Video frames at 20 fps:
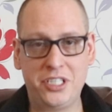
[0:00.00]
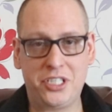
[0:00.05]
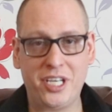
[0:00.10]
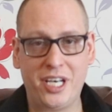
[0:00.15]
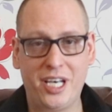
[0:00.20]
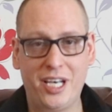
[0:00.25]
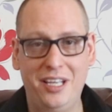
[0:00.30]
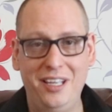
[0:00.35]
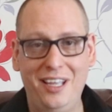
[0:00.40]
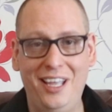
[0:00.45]

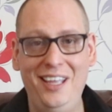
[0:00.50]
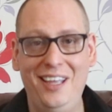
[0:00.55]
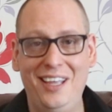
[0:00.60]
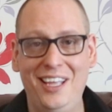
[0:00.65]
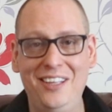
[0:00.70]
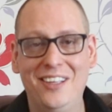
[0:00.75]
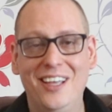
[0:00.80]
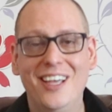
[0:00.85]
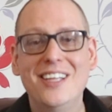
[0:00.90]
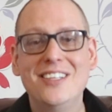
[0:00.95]

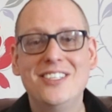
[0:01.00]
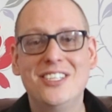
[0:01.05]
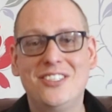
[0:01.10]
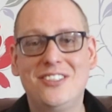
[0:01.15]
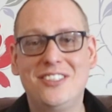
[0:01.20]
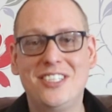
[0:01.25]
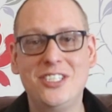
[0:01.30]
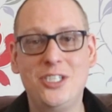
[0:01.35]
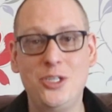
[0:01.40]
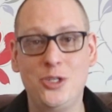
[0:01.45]

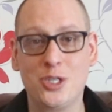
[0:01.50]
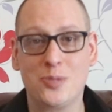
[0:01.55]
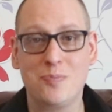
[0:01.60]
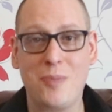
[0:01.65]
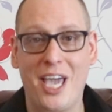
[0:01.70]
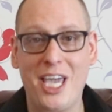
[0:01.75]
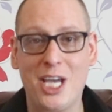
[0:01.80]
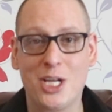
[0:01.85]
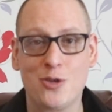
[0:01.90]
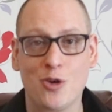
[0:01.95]
did you
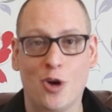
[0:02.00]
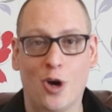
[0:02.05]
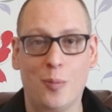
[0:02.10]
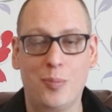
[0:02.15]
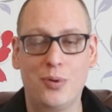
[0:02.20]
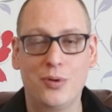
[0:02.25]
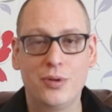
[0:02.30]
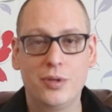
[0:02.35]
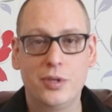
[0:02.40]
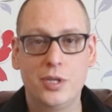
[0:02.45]
just mic
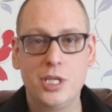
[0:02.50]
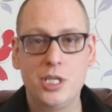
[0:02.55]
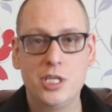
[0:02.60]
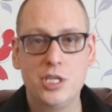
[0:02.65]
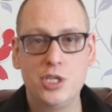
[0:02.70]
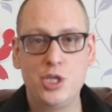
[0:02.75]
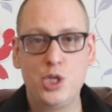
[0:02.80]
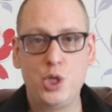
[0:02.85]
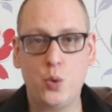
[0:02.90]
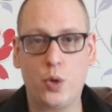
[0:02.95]
drop?
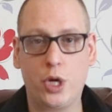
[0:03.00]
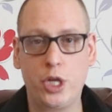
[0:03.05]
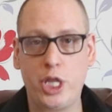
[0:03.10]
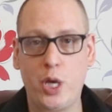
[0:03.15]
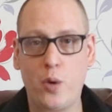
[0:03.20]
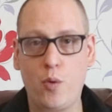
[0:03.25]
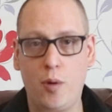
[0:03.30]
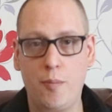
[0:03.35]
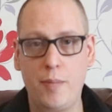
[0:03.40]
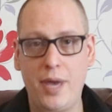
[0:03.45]
Do you
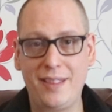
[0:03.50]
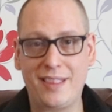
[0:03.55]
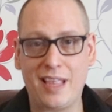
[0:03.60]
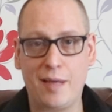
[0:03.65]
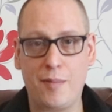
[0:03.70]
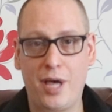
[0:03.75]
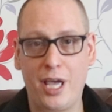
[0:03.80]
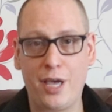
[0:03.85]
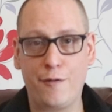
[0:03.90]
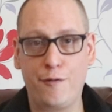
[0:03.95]
want to know what
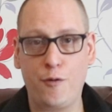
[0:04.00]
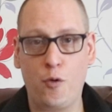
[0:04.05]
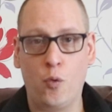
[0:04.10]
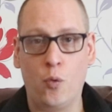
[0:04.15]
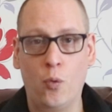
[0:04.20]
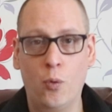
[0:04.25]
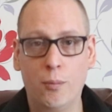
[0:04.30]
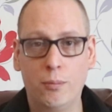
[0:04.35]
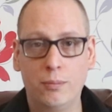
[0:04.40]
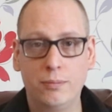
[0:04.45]
made that mic
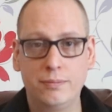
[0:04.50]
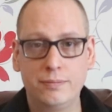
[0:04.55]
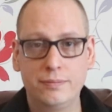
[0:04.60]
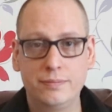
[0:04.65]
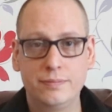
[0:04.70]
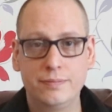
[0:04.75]
fall?